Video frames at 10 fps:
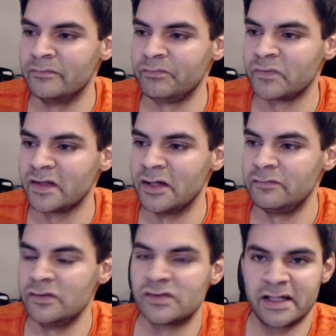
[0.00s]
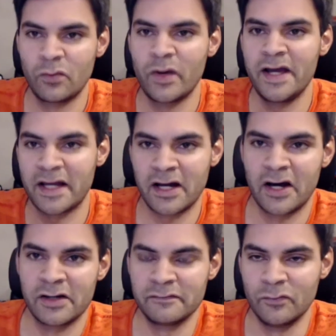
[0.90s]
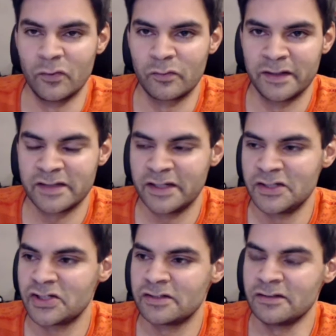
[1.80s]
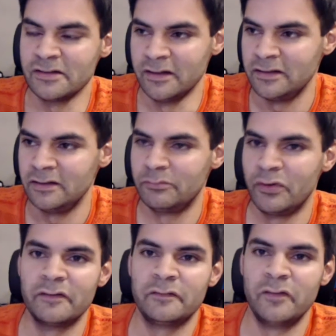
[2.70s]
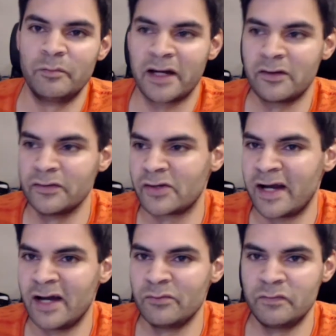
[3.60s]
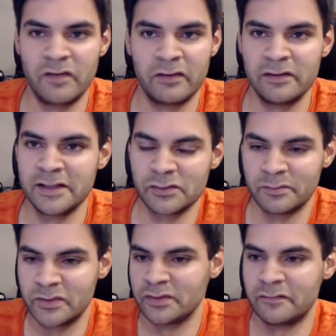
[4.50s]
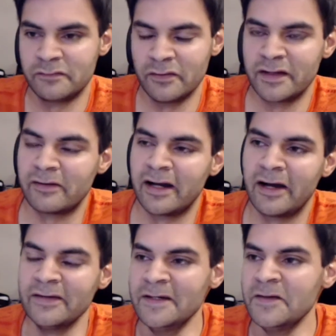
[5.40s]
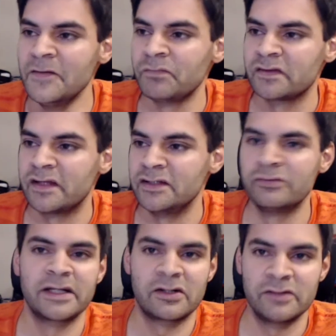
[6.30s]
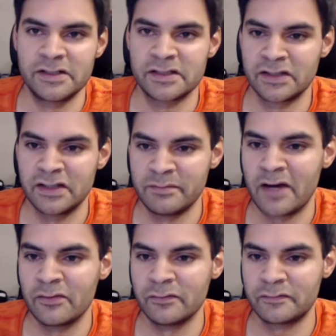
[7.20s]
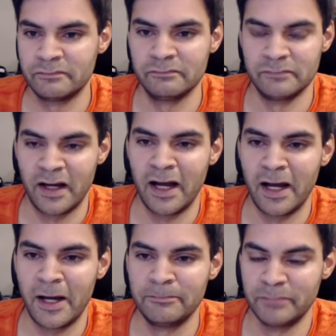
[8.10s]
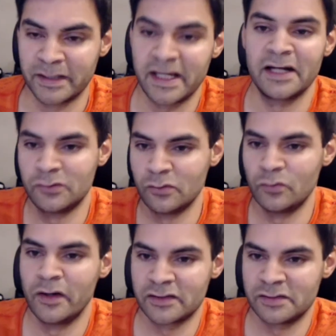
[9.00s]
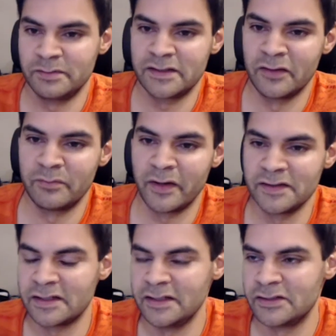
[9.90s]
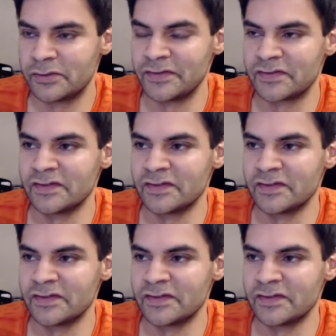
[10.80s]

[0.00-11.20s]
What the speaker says: if you take away that kind of augmentation, you put the foot back on the ground with very little between the foot and the ground, then you're increasing the amount of mechanical work to be done by these key joints.